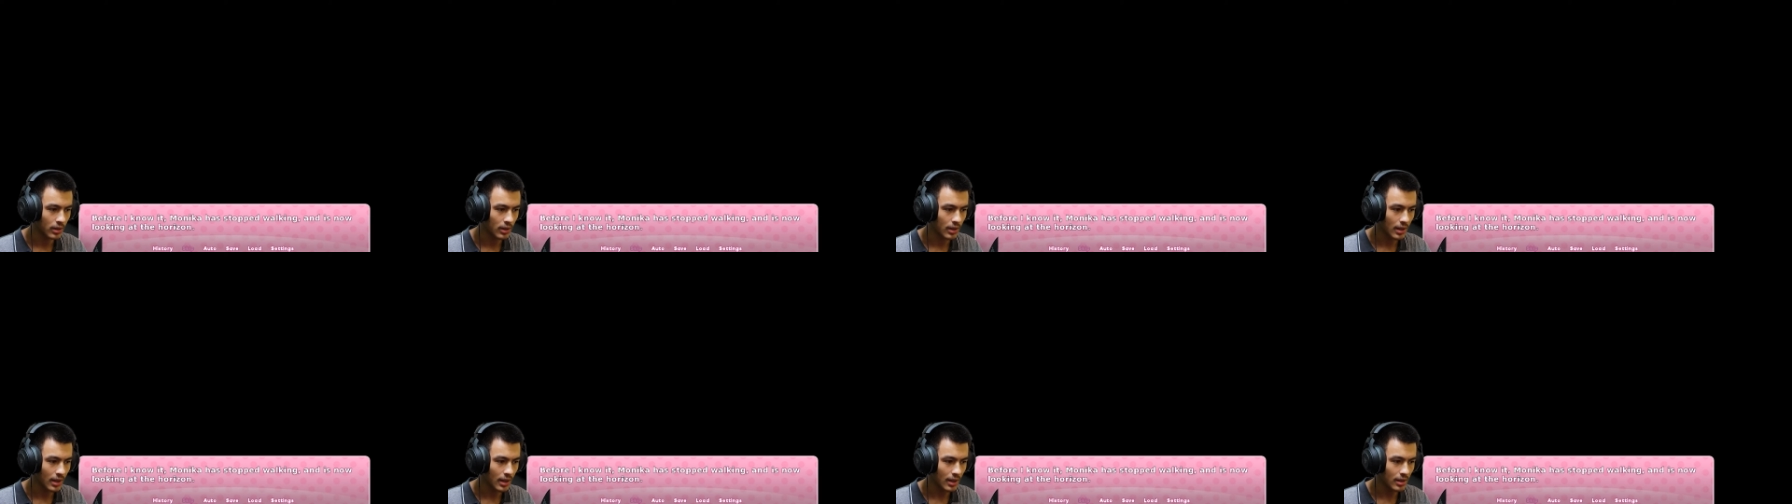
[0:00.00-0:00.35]

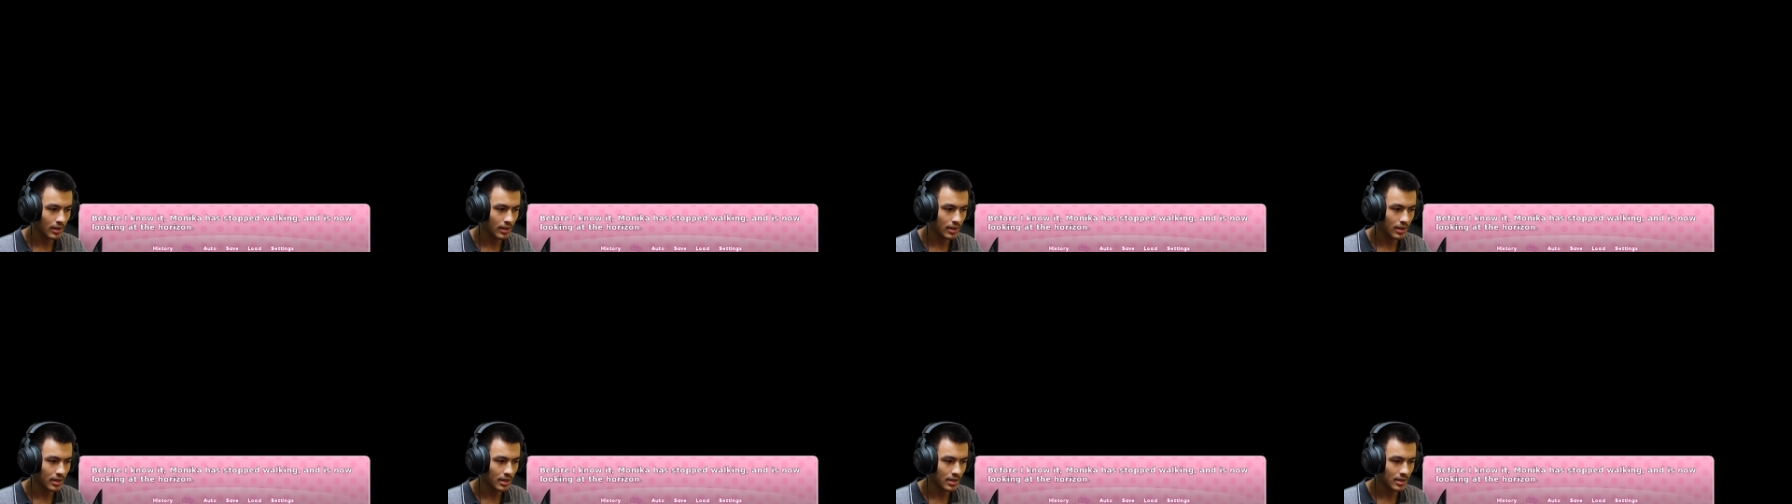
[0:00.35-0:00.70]

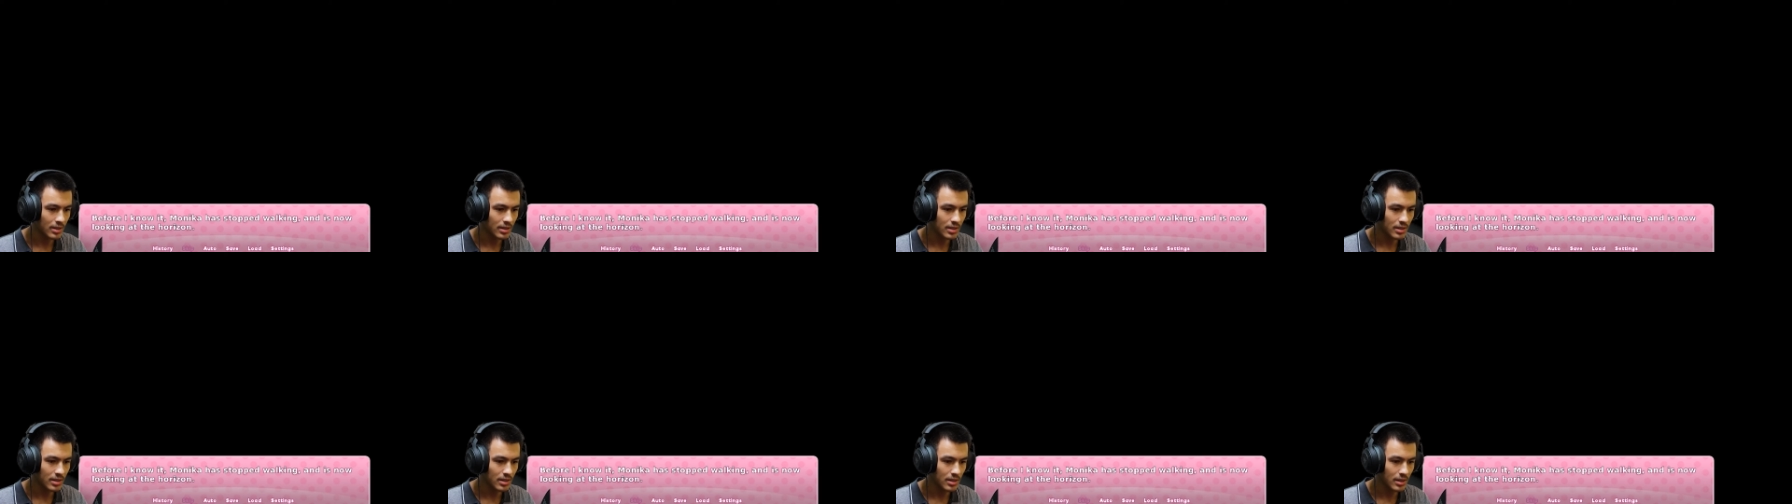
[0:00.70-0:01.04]
and is
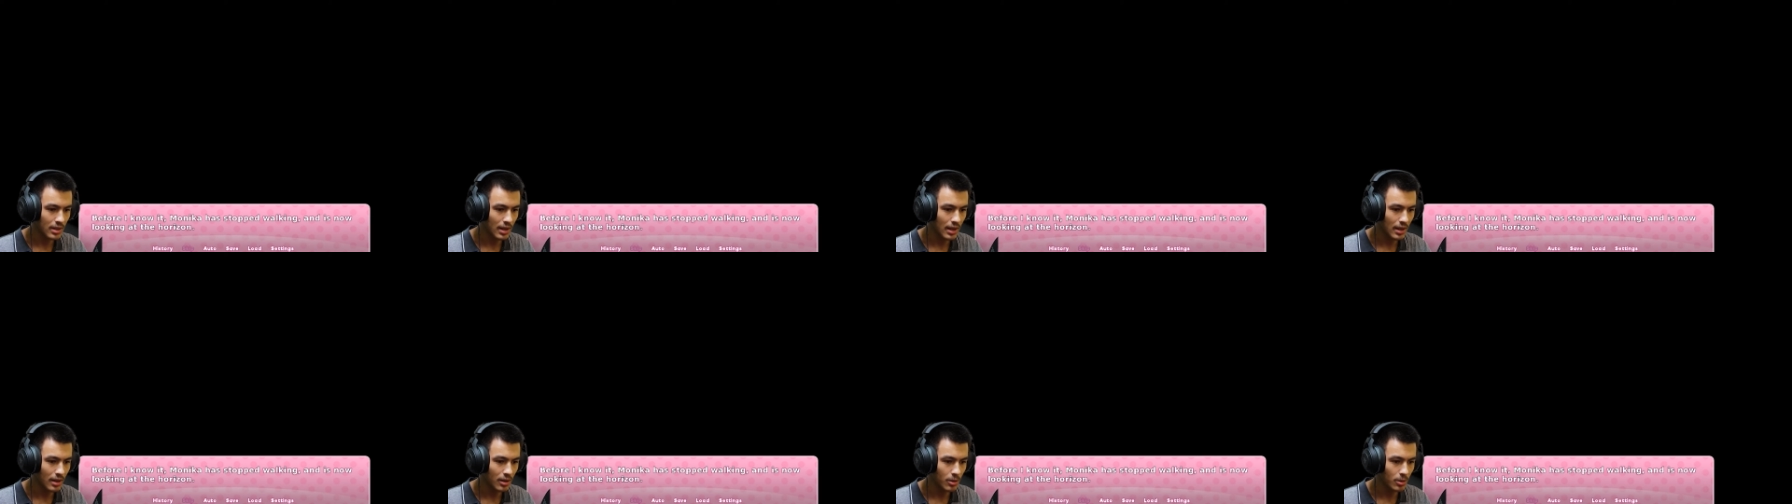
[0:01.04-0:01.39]

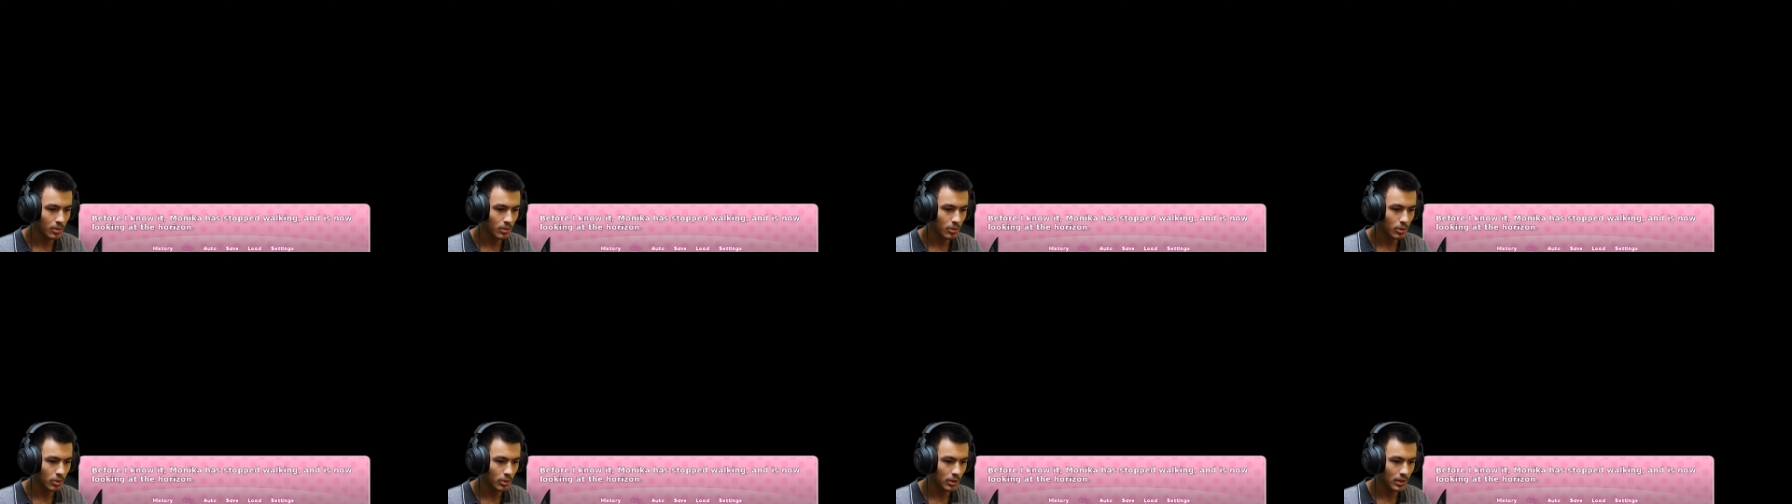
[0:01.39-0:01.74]
now
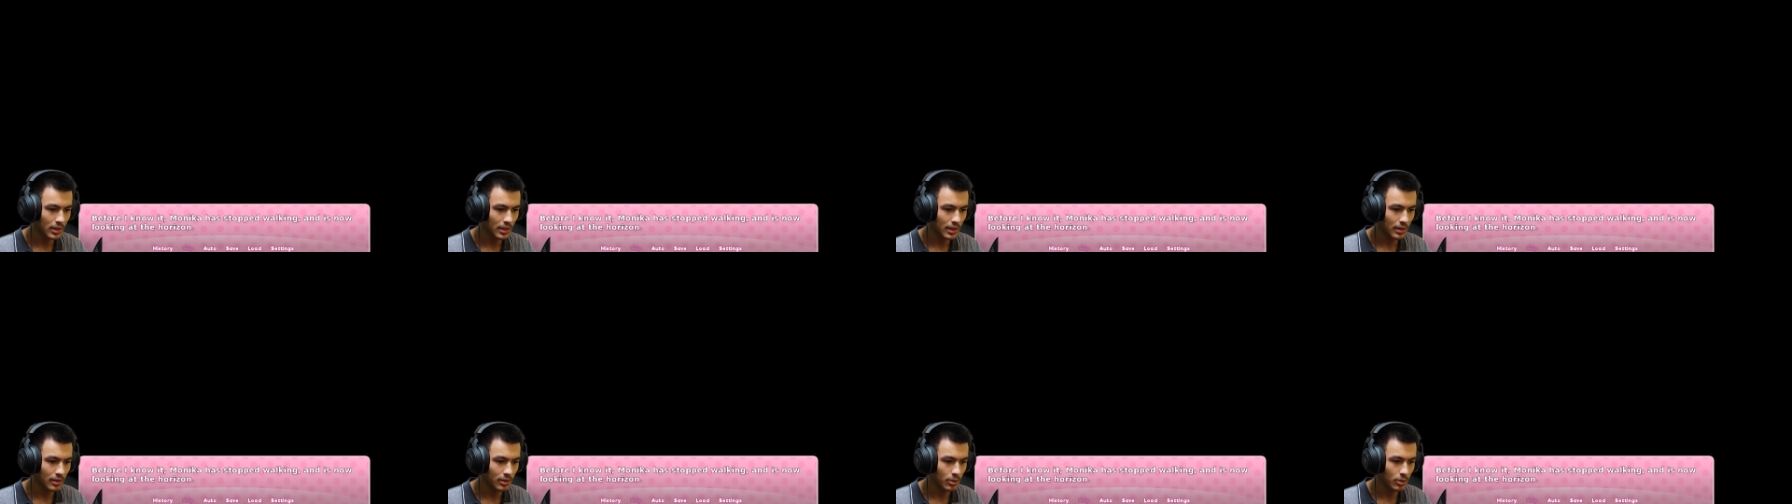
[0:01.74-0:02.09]
looking
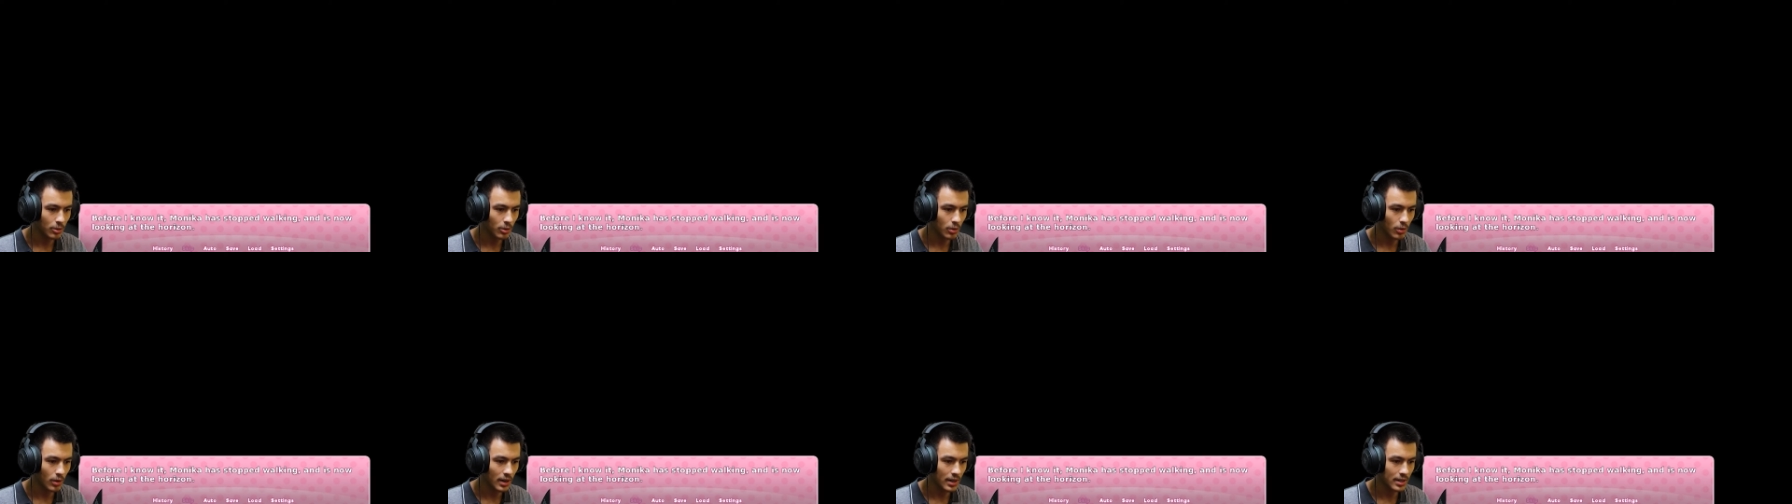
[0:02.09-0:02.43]
at the
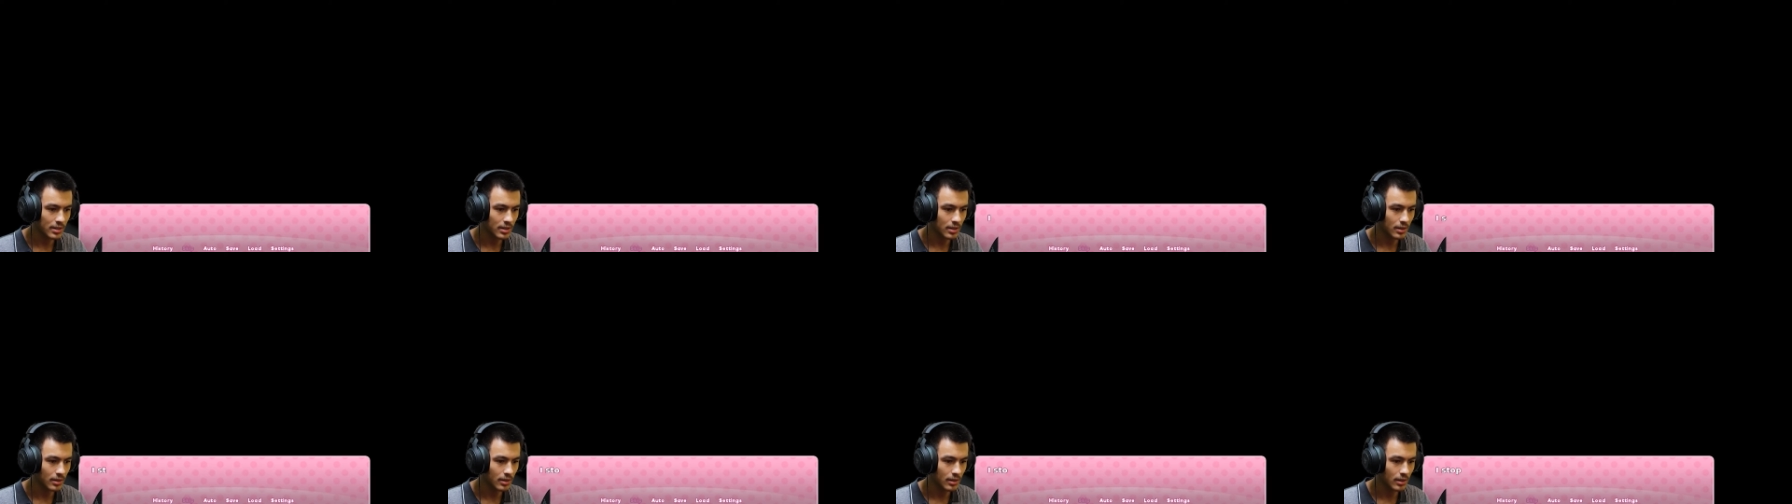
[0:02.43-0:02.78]

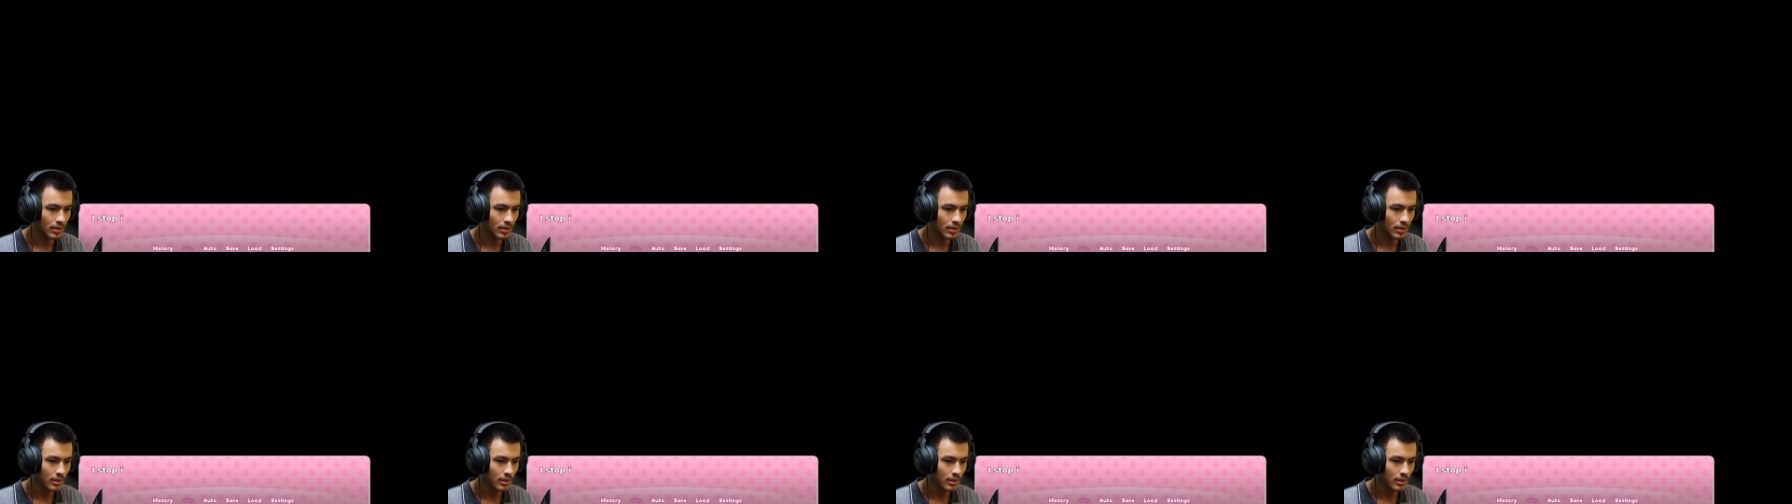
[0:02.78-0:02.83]
horizon.